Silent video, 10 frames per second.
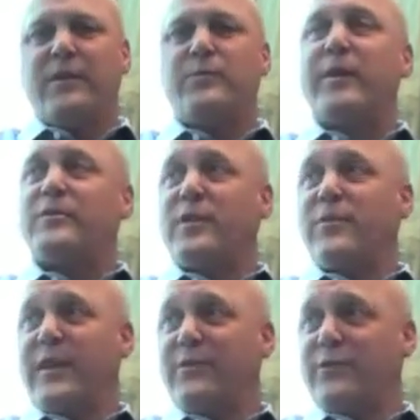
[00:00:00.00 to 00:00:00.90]
especially
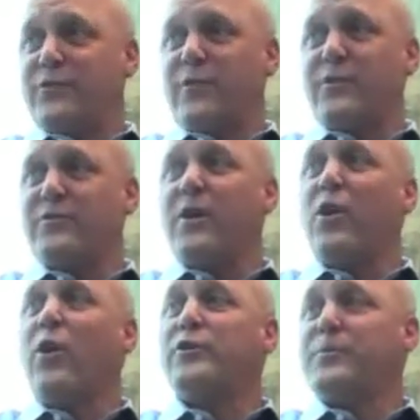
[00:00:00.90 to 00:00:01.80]
for infrastructure, a
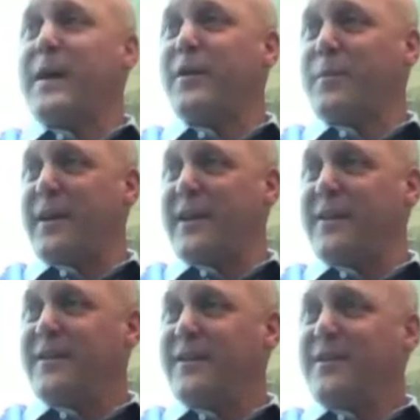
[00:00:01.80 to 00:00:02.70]
large amount of money
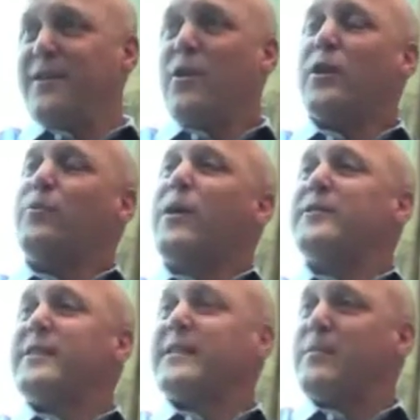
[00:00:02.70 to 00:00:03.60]
on a
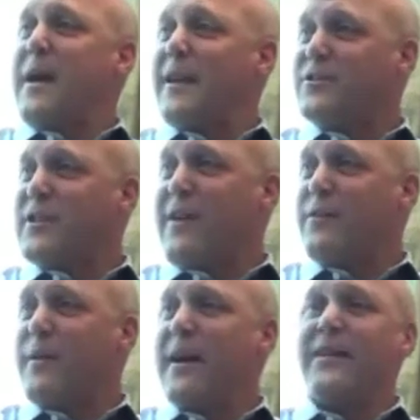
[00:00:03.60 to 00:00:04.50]
project that matters to
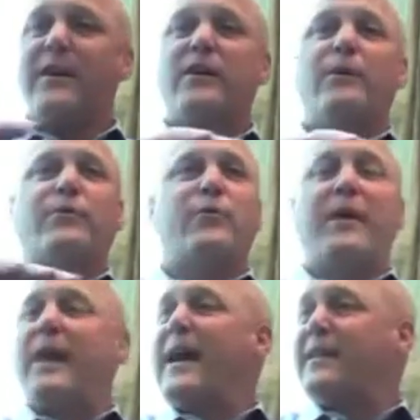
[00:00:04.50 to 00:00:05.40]
everybody that comes from
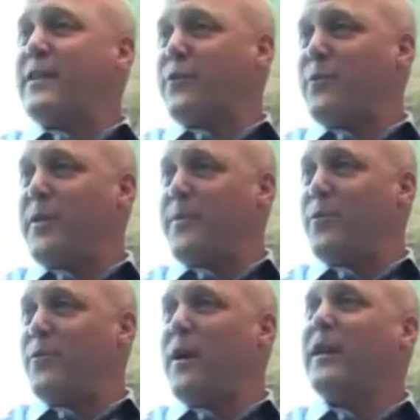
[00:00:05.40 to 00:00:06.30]
a lot of different
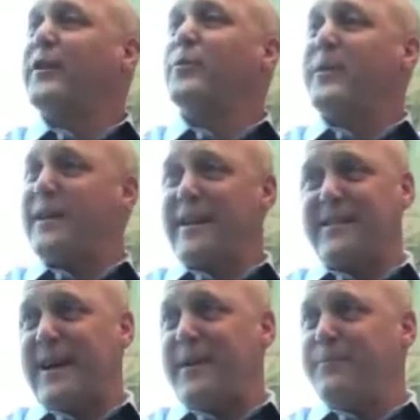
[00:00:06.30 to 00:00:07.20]
people a little bit at a
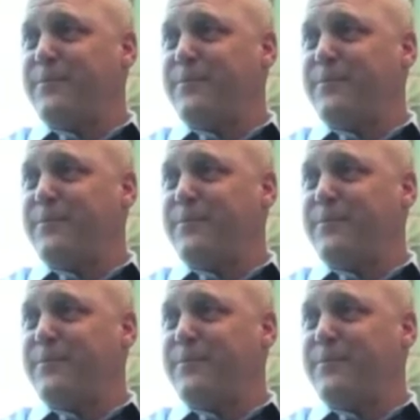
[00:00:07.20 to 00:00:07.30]
time.